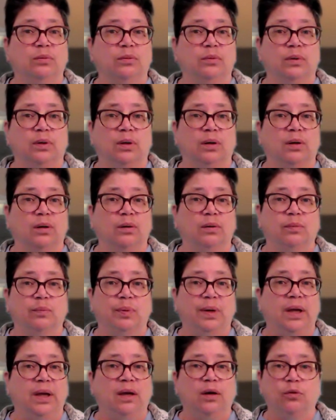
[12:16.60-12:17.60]
Uh,
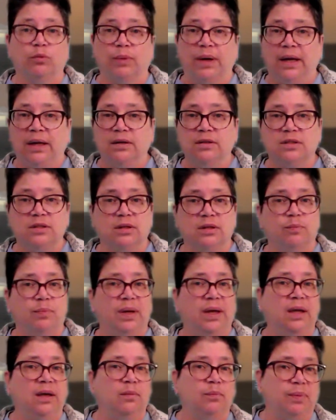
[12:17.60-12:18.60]
paying rent and
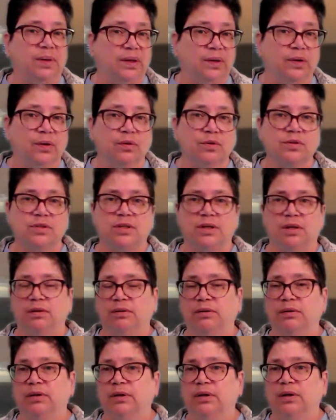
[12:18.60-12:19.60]
paying bills
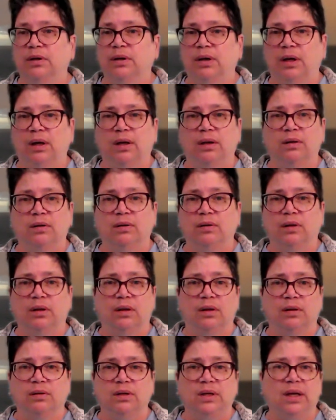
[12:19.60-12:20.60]
and and
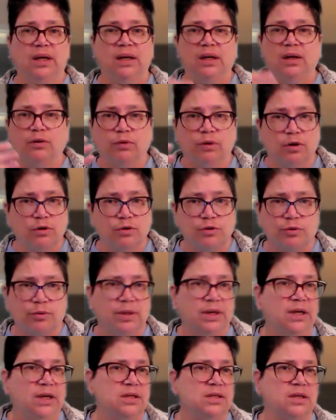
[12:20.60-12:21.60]
and getting
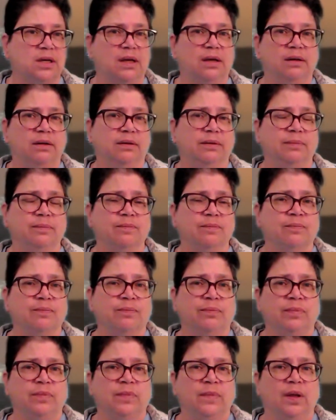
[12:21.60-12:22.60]
groceries and
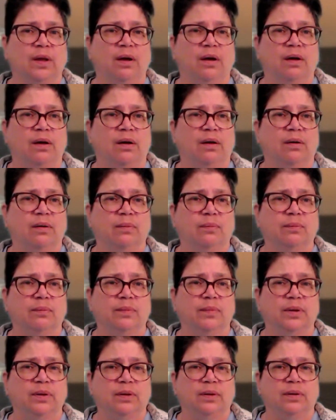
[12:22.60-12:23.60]

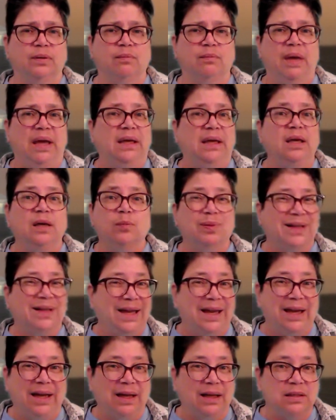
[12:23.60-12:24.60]
um, making
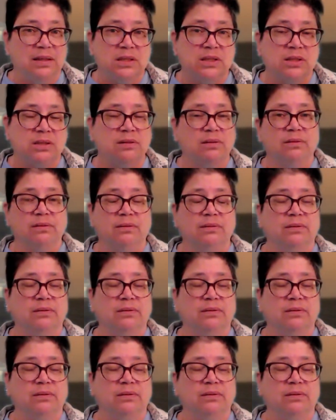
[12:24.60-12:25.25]
plans